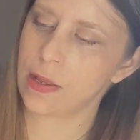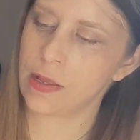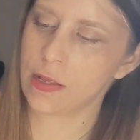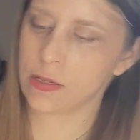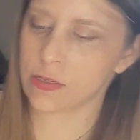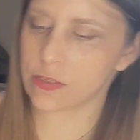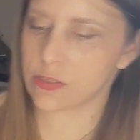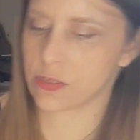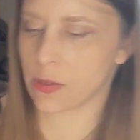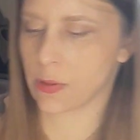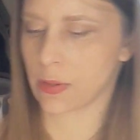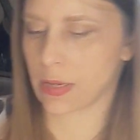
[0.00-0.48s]

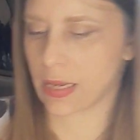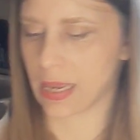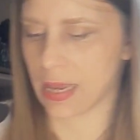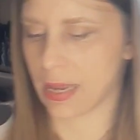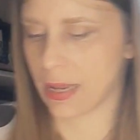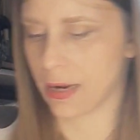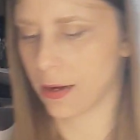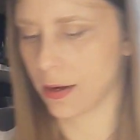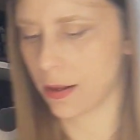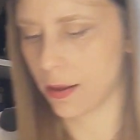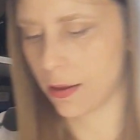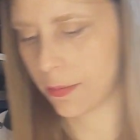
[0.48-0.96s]
So
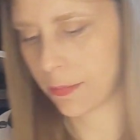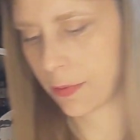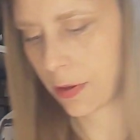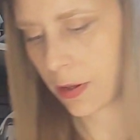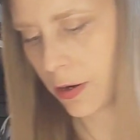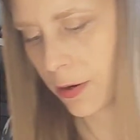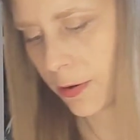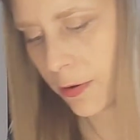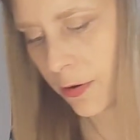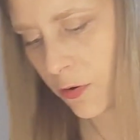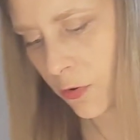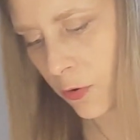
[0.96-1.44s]
again, I'm going
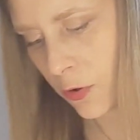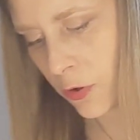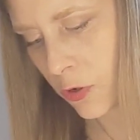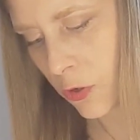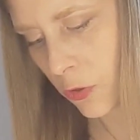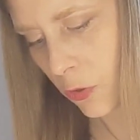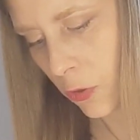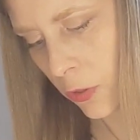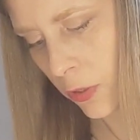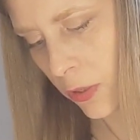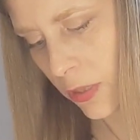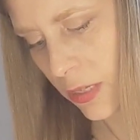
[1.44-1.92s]
to do a
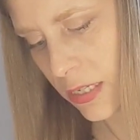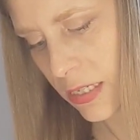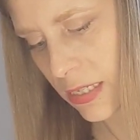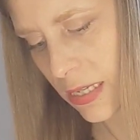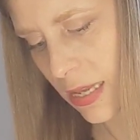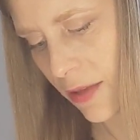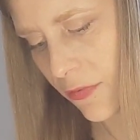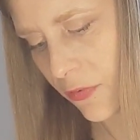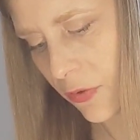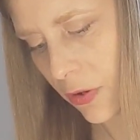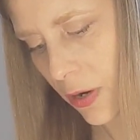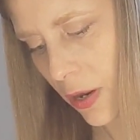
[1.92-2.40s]
dot at the
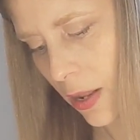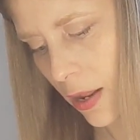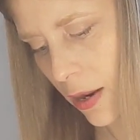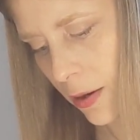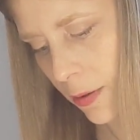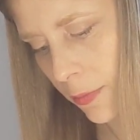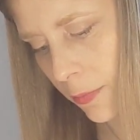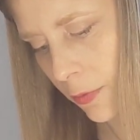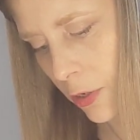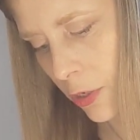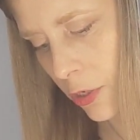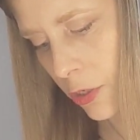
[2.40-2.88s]
7 and I'm
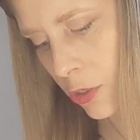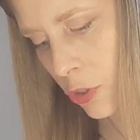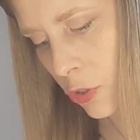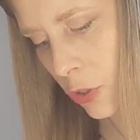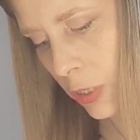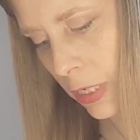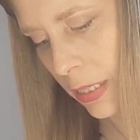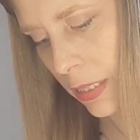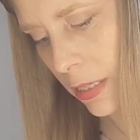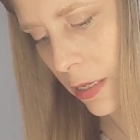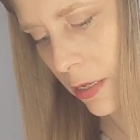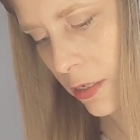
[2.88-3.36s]
going to
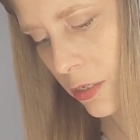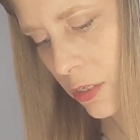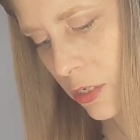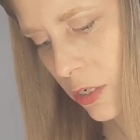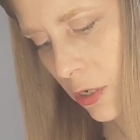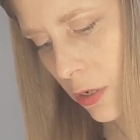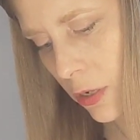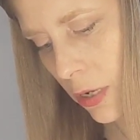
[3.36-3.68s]
join those two.